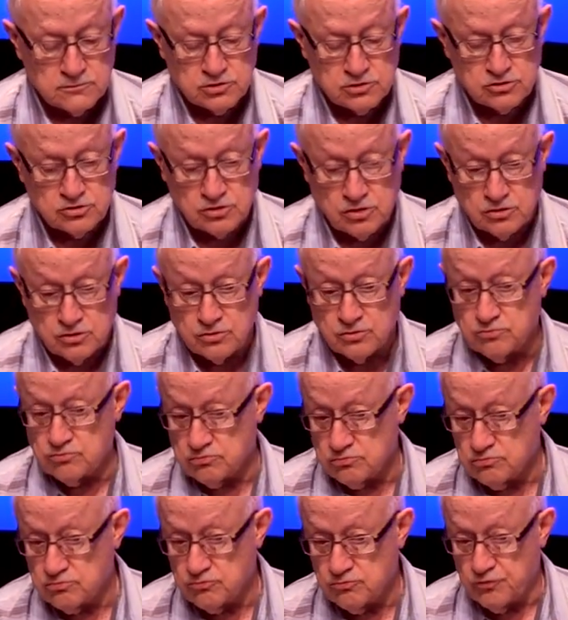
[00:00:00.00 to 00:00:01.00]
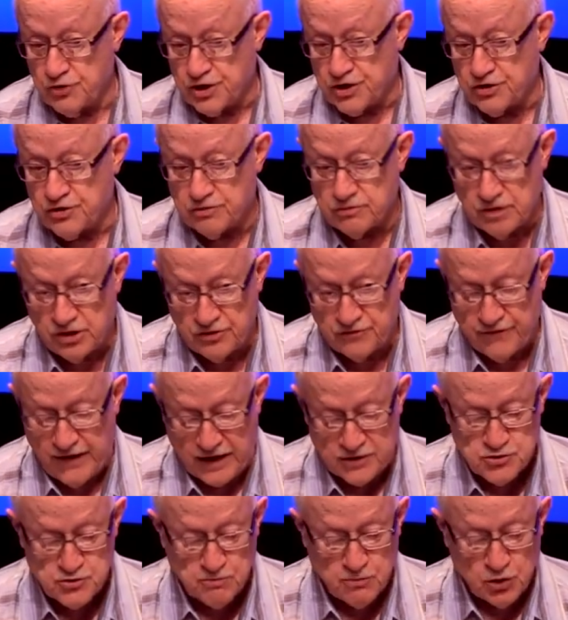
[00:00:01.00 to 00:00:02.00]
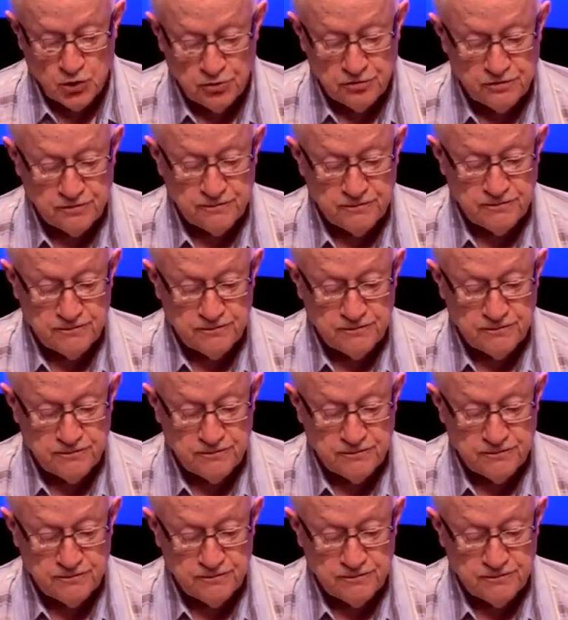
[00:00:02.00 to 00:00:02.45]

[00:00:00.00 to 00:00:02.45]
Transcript: So we could advance both,